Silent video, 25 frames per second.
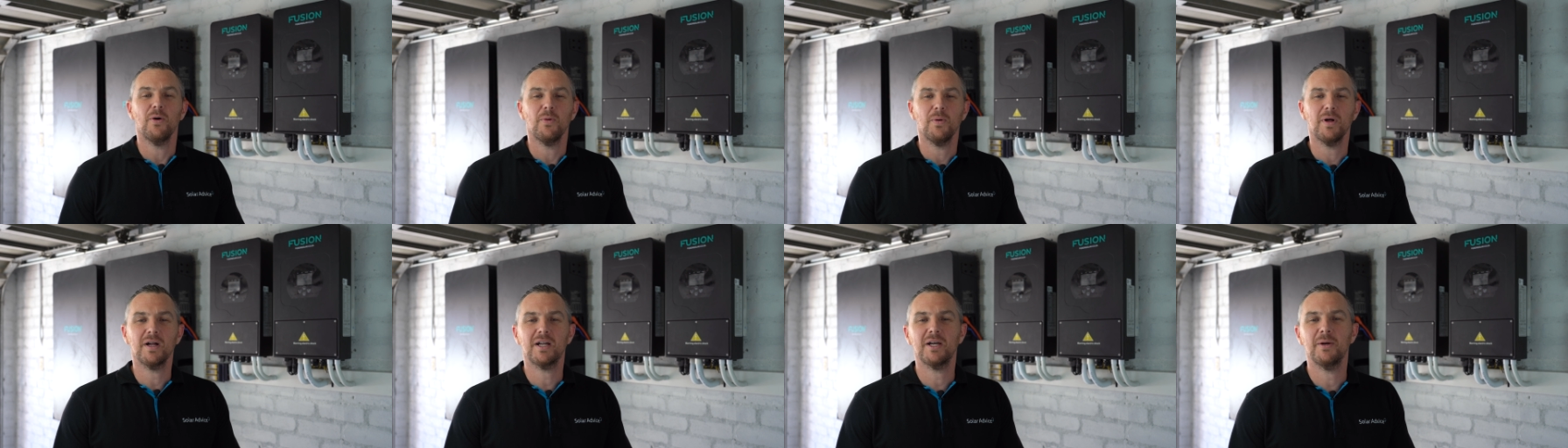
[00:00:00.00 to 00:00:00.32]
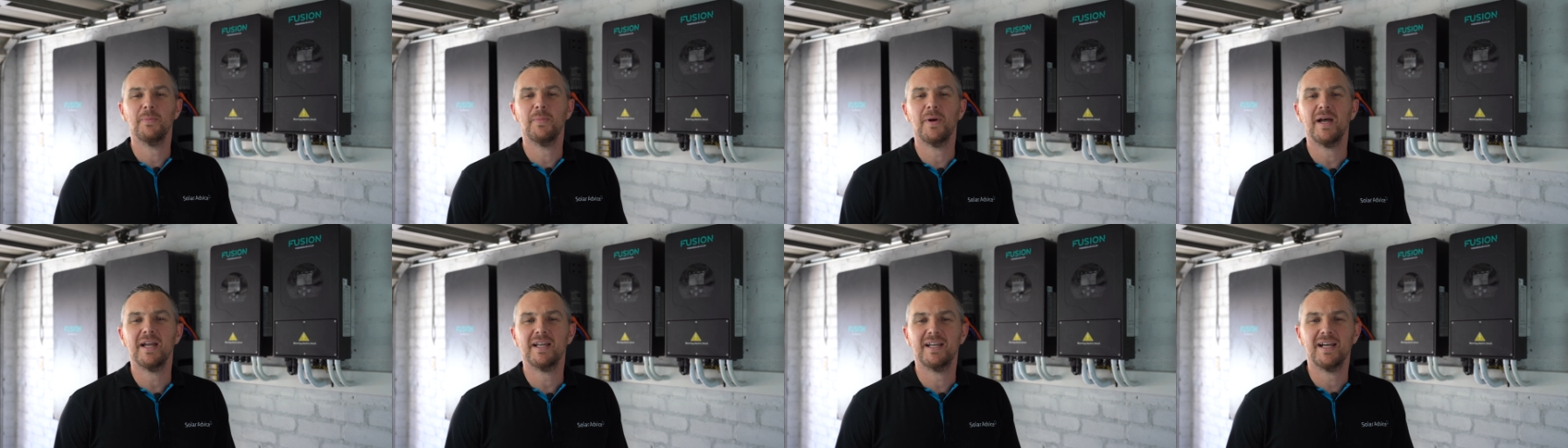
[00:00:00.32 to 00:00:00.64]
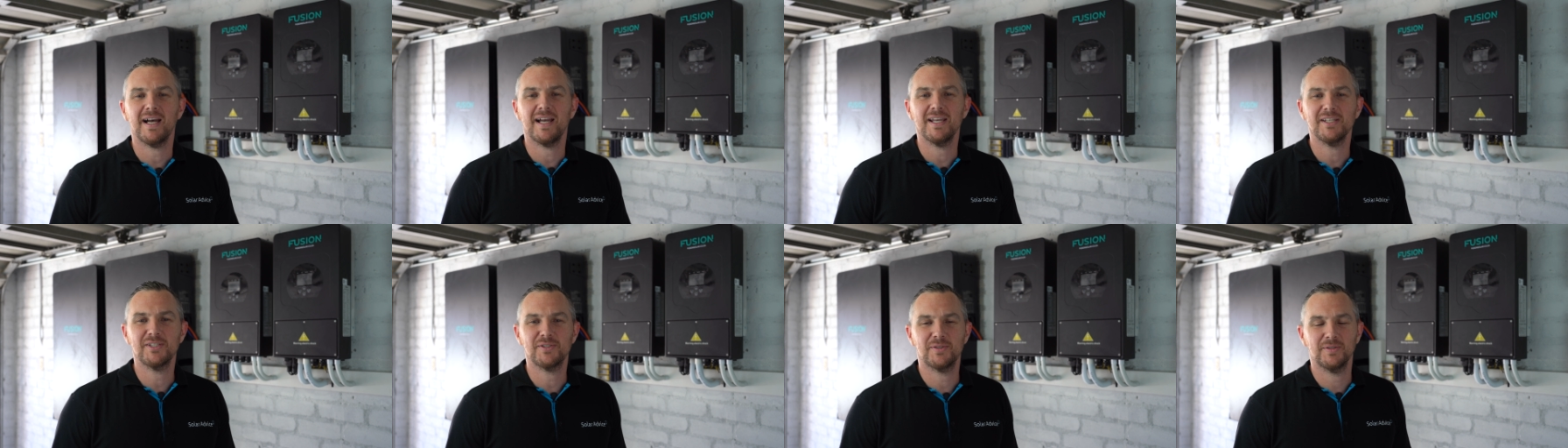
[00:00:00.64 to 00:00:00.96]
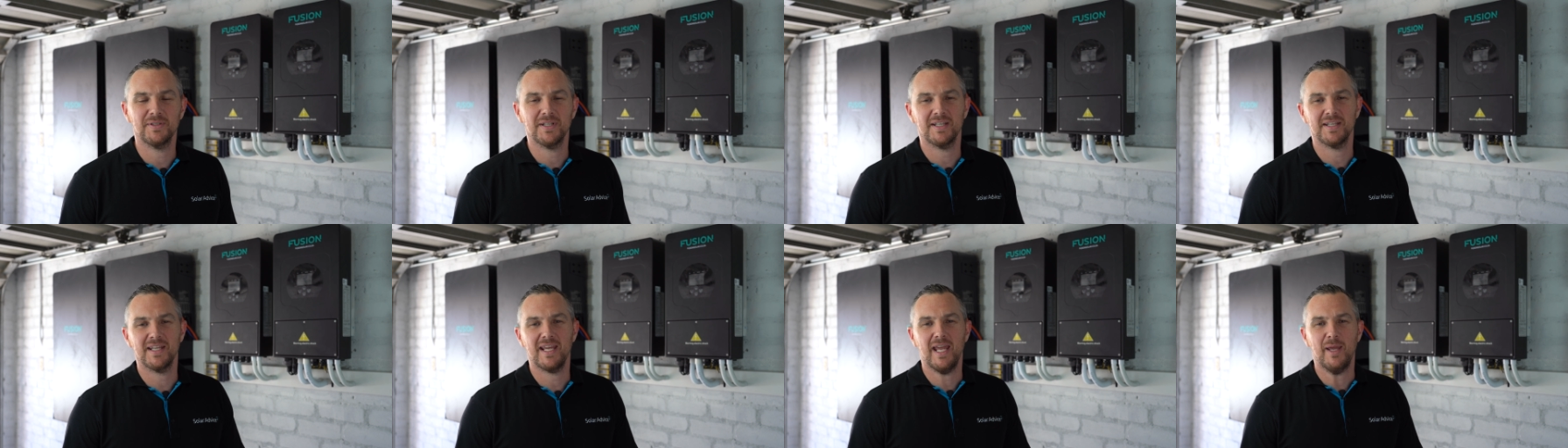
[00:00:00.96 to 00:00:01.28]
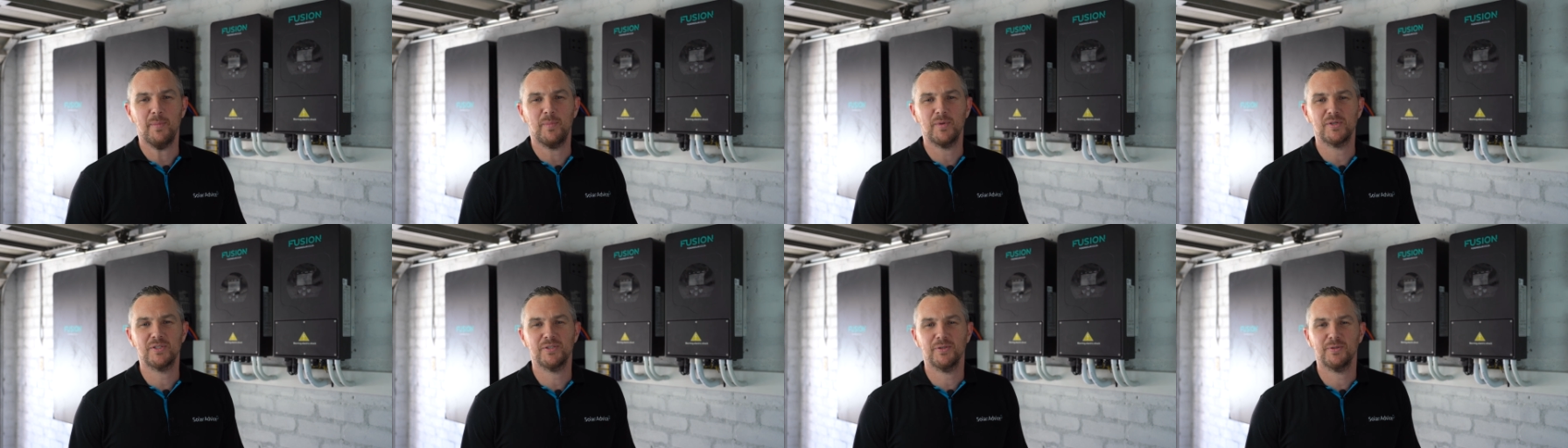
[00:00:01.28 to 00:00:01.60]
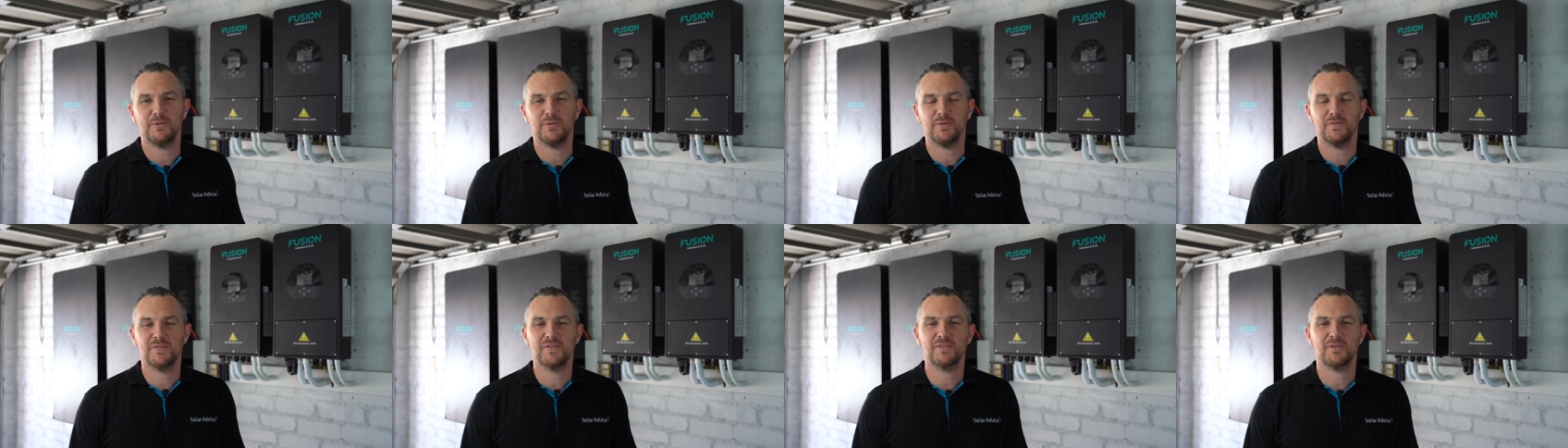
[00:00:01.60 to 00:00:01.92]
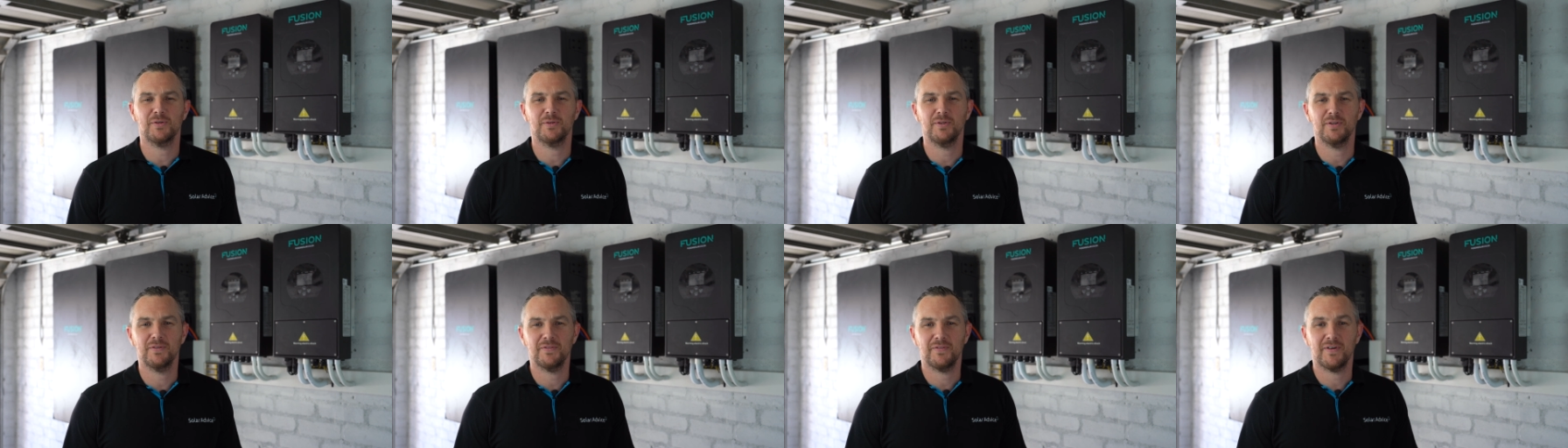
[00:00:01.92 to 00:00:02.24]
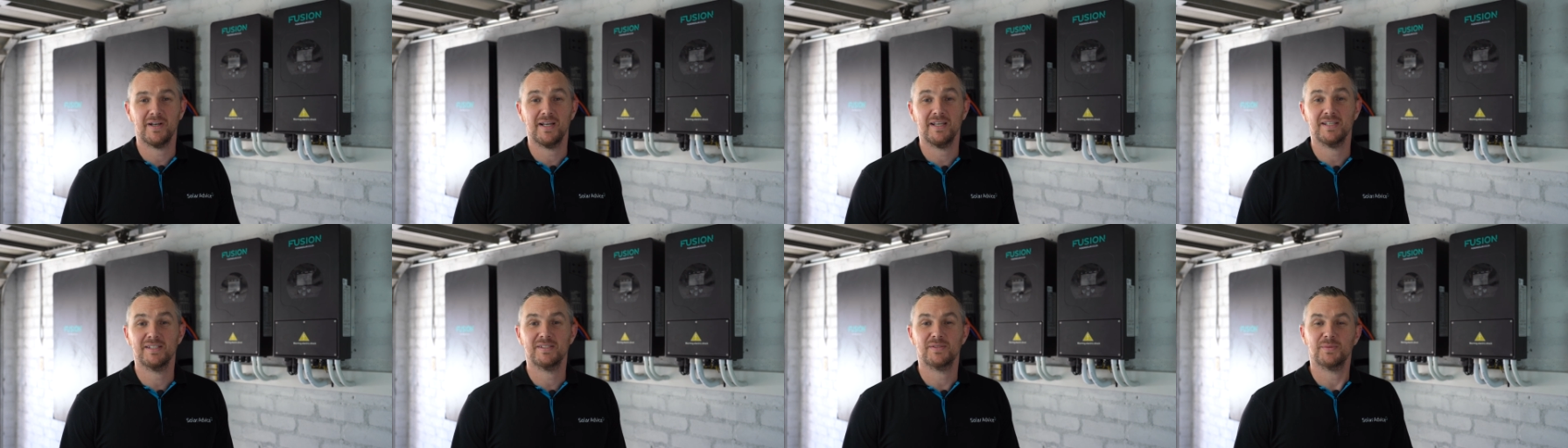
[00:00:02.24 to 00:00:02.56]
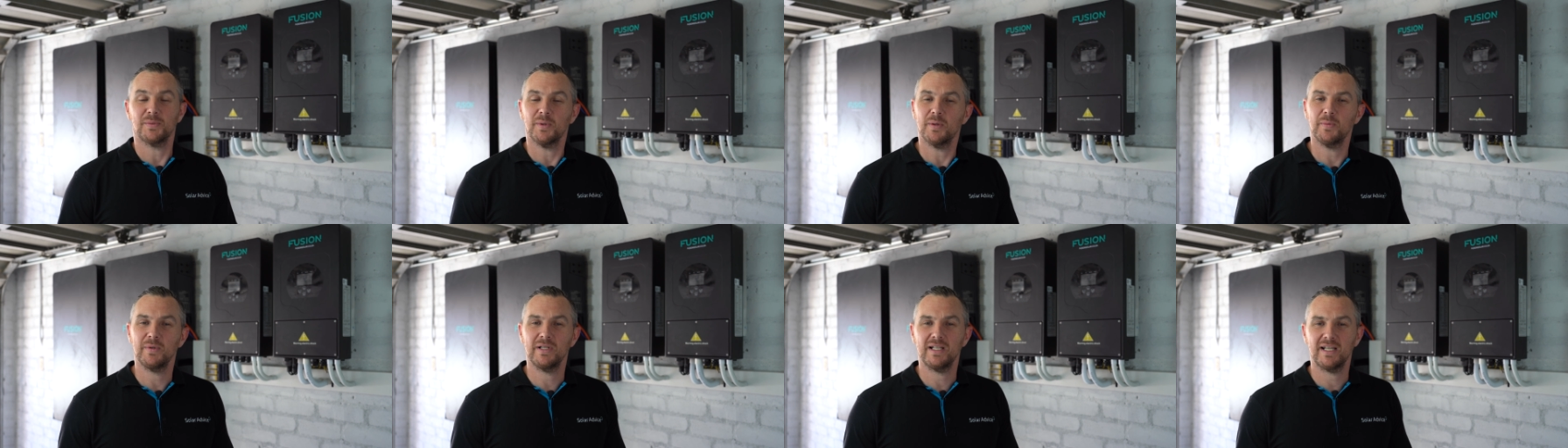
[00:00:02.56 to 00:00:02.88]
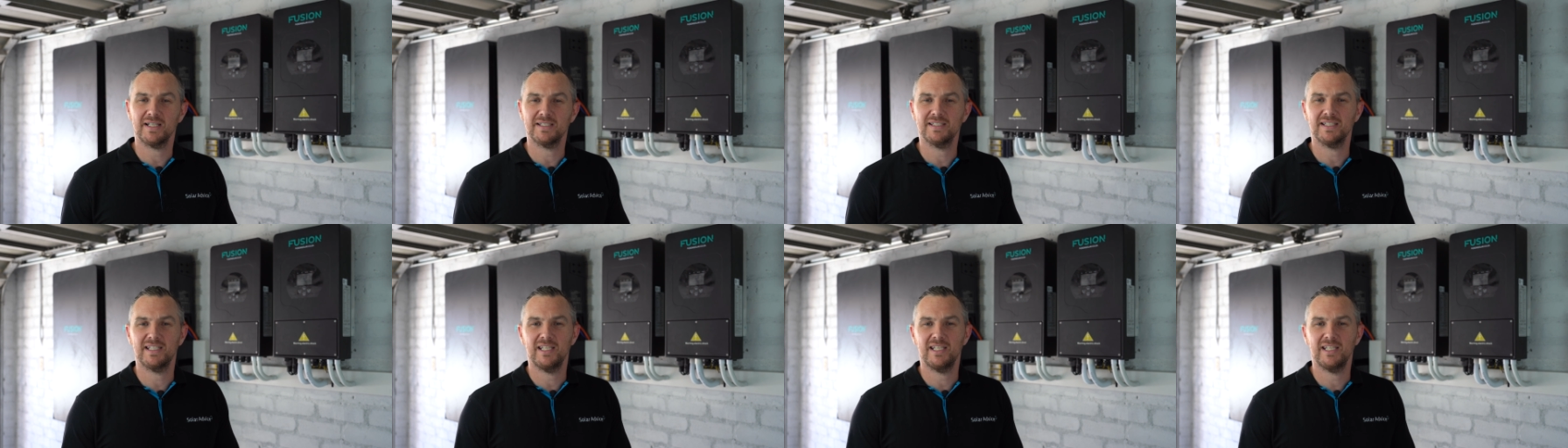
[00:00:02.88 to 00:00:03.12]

Welcome back guys to another episode of Solar Advice where we like